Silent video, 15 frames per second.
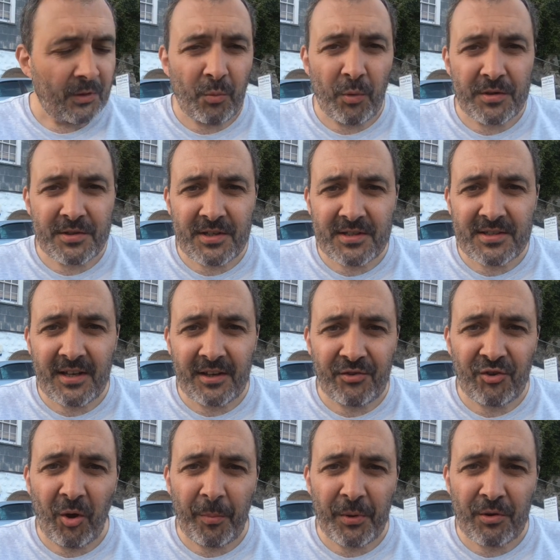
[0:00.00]
the ones that sit on
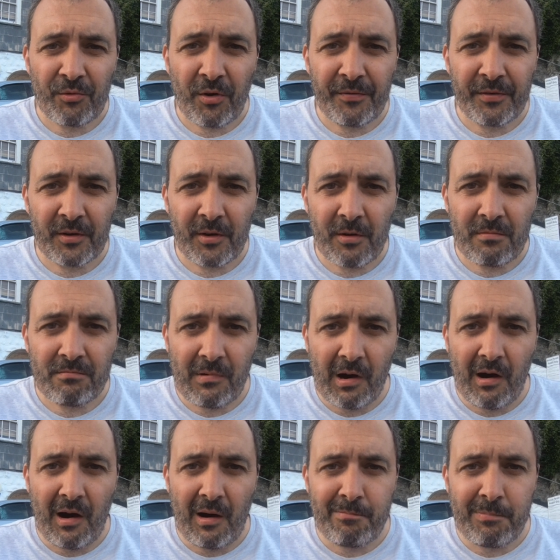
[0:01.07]
top of your roof and go,
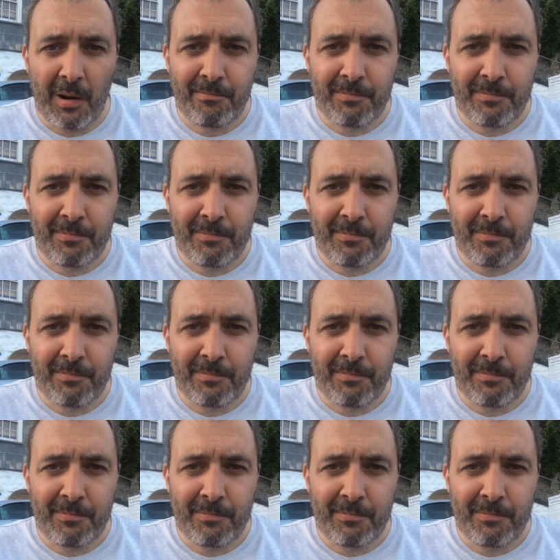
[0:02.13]
wah, wah,